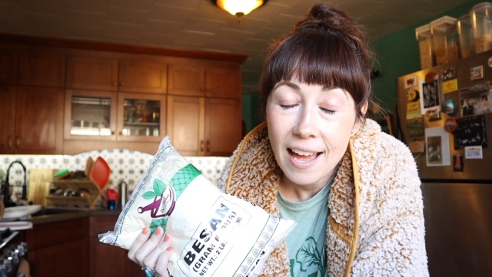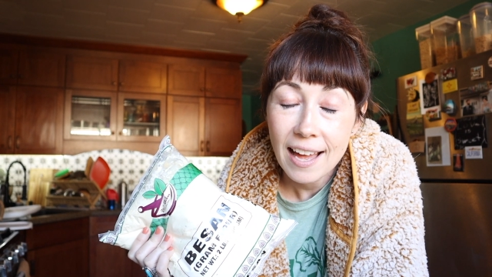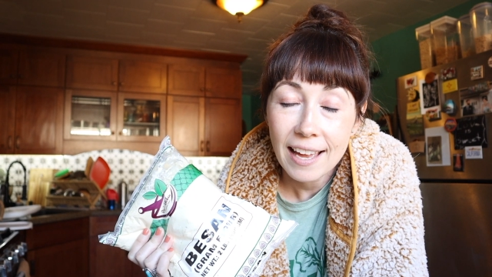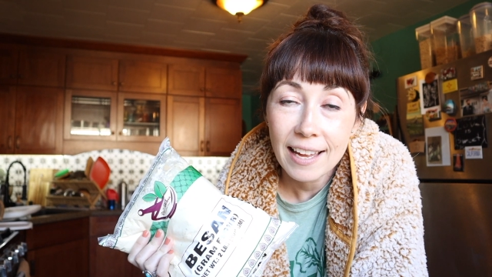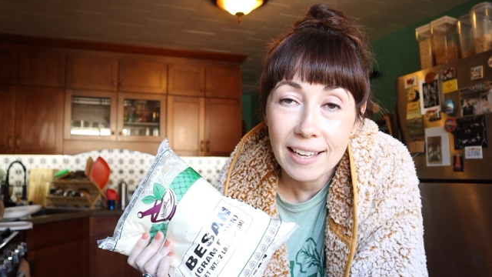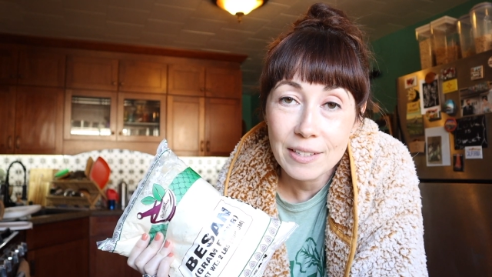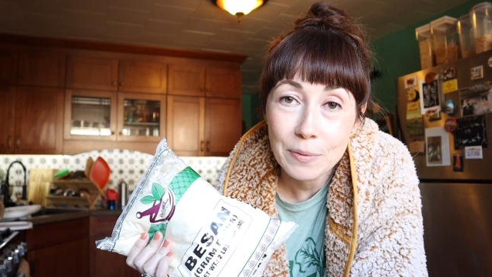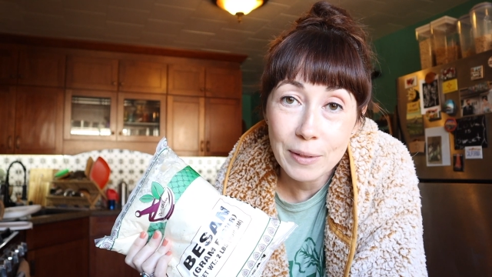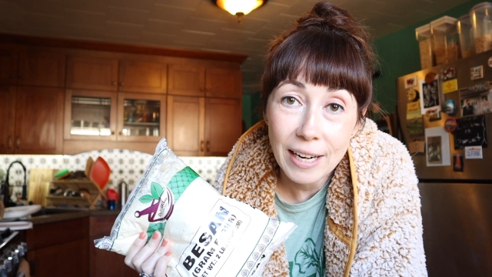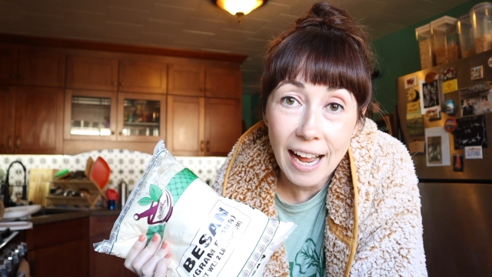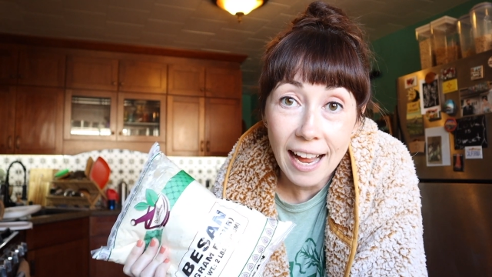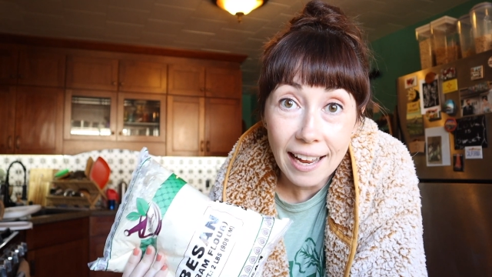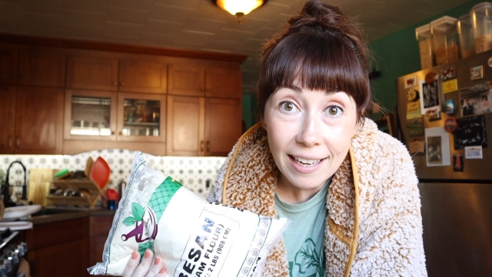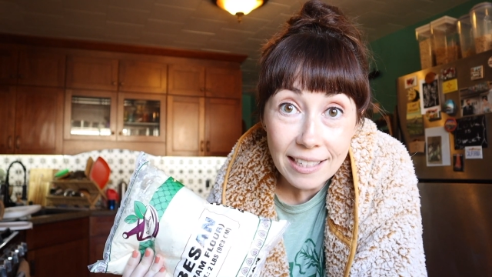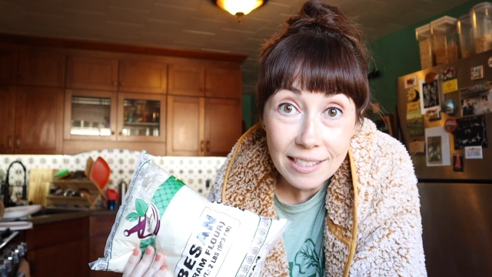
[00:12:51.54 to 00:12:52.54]
And what
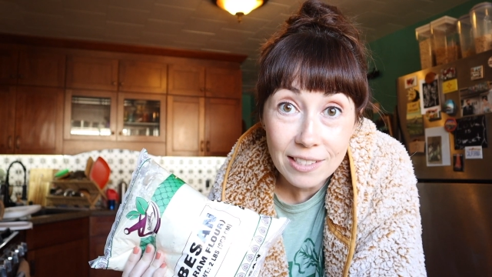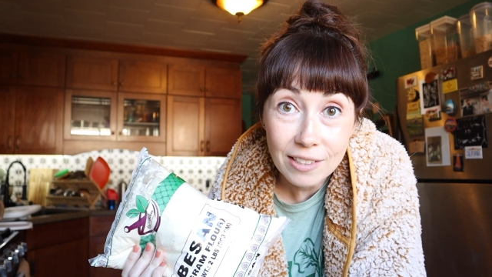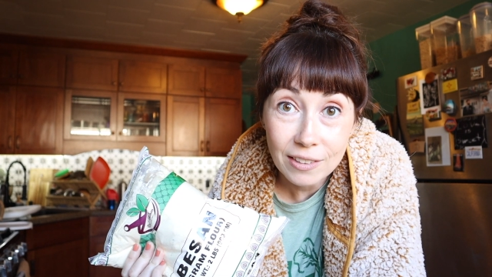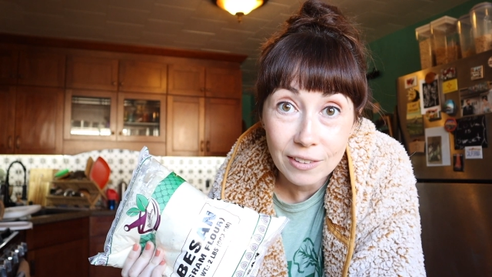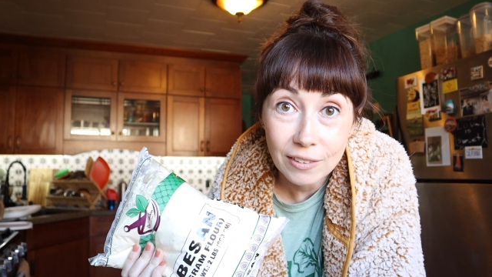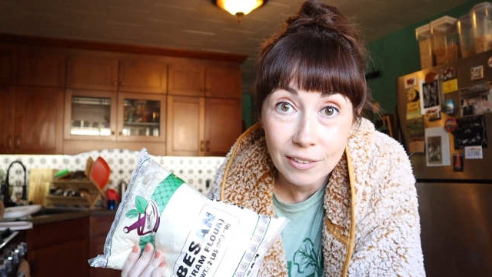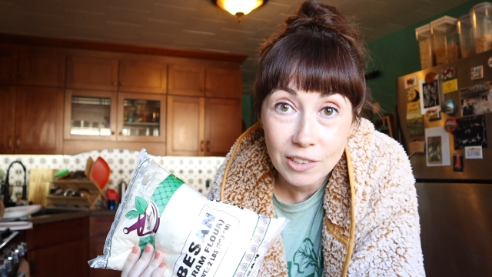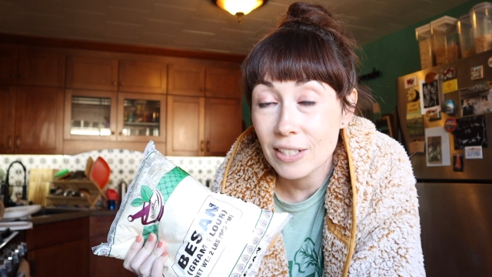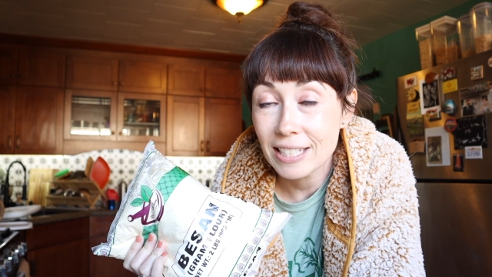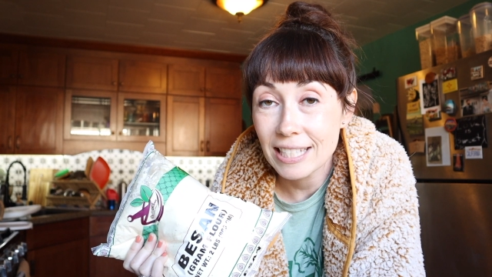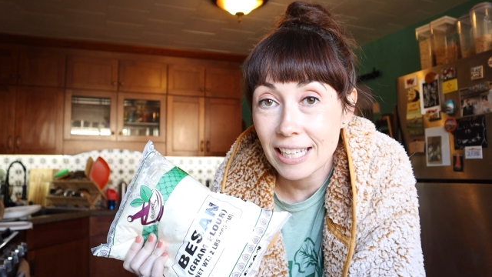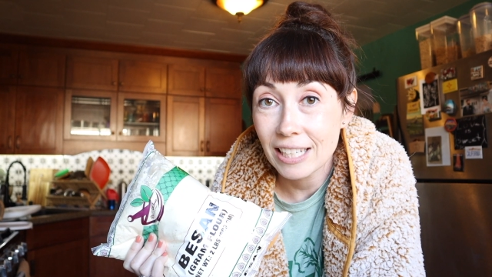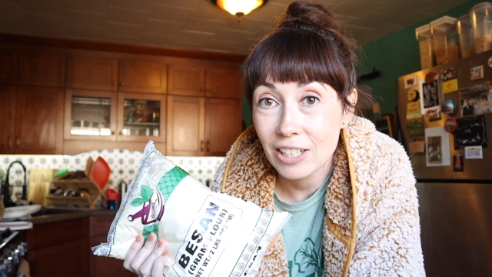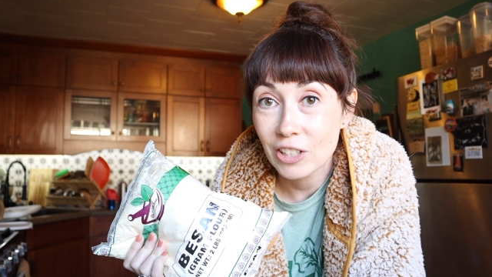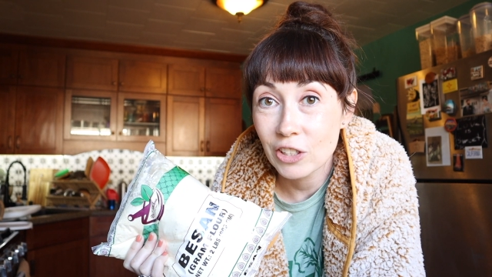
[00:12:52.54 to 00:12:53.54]
I do is
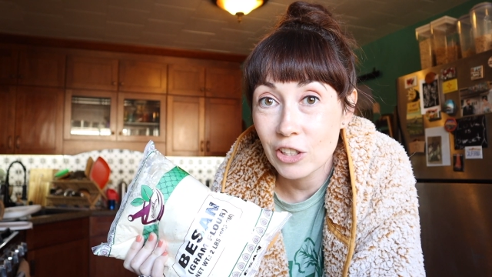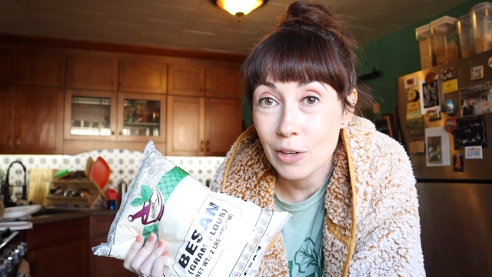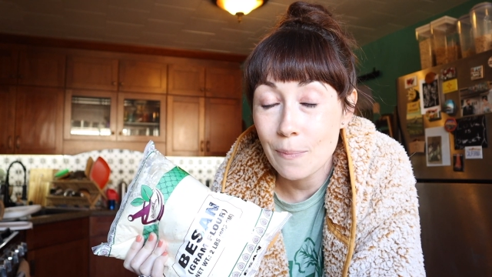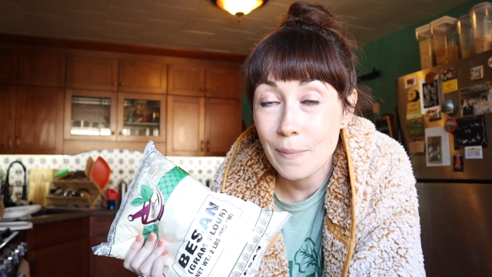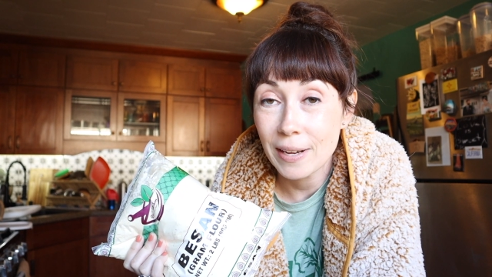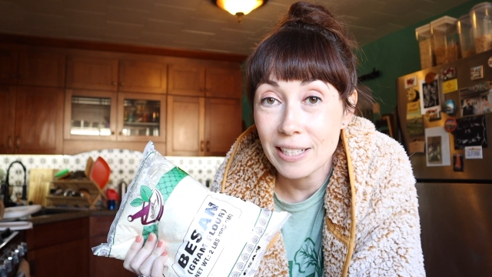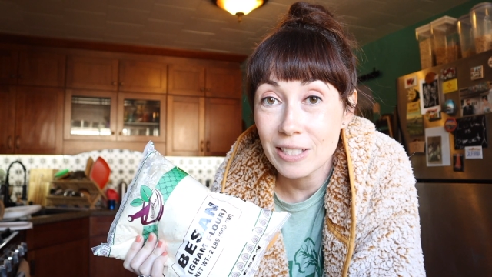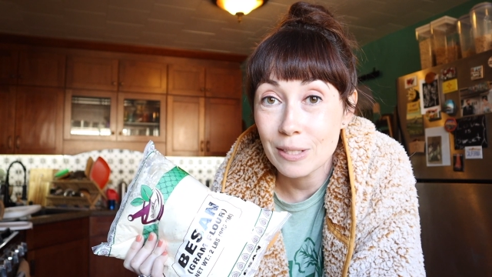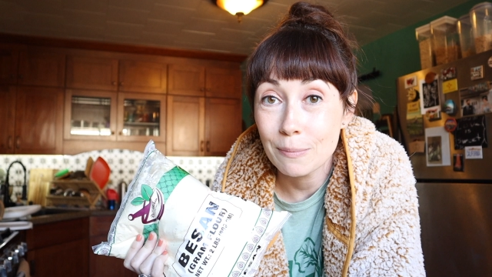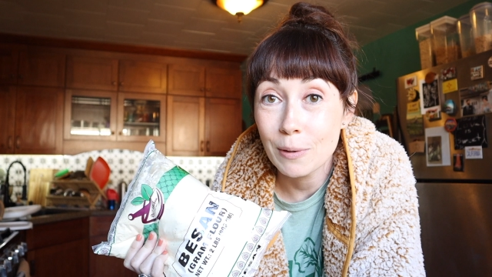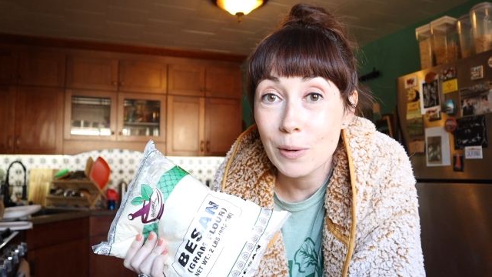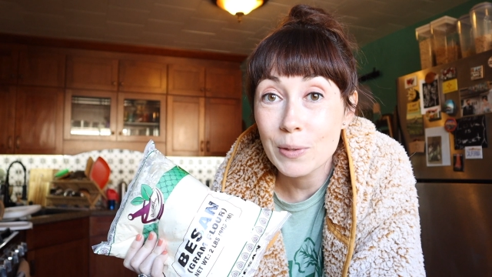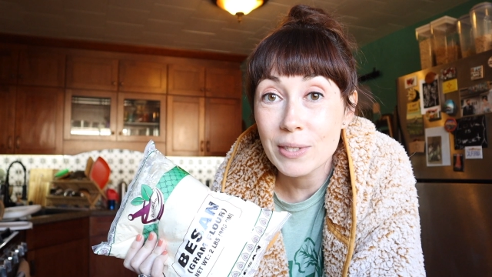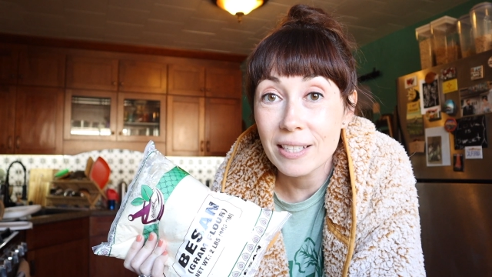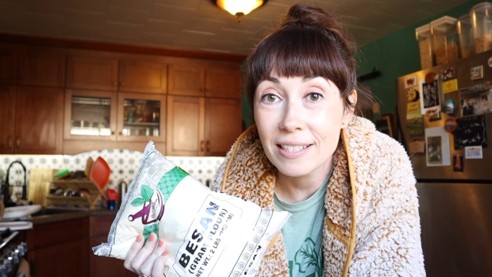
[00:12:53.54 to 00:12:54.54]
I cook my
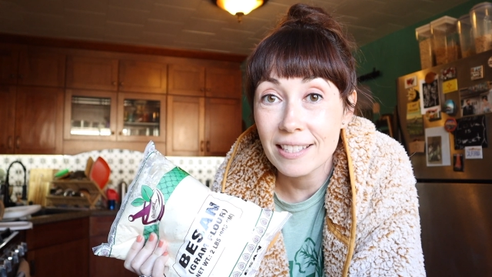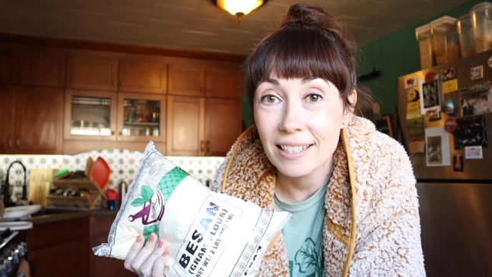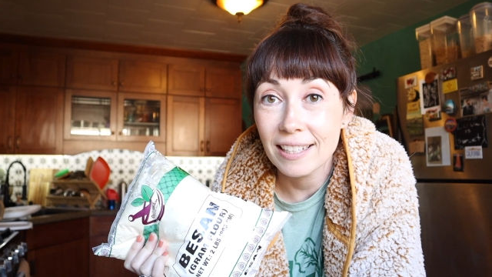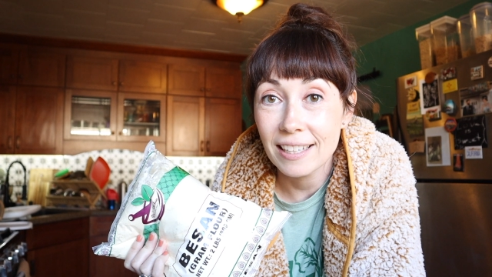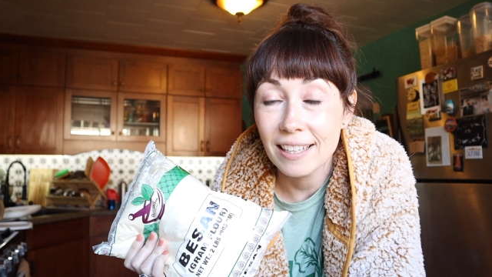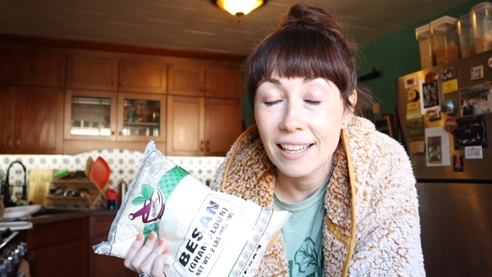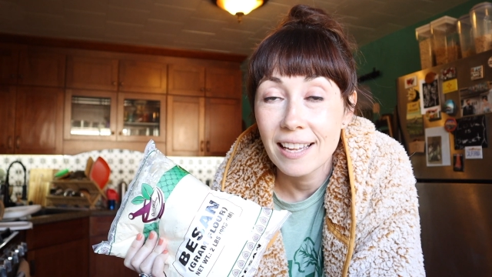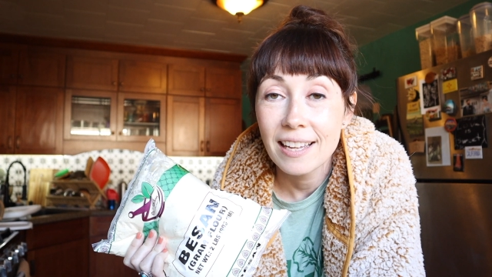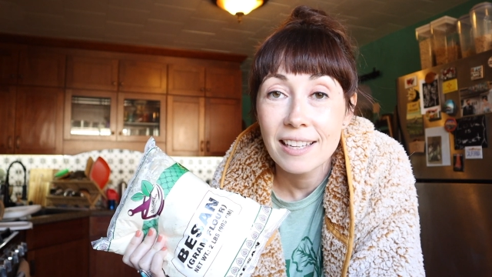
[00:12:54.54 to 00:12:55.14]
samosas in it.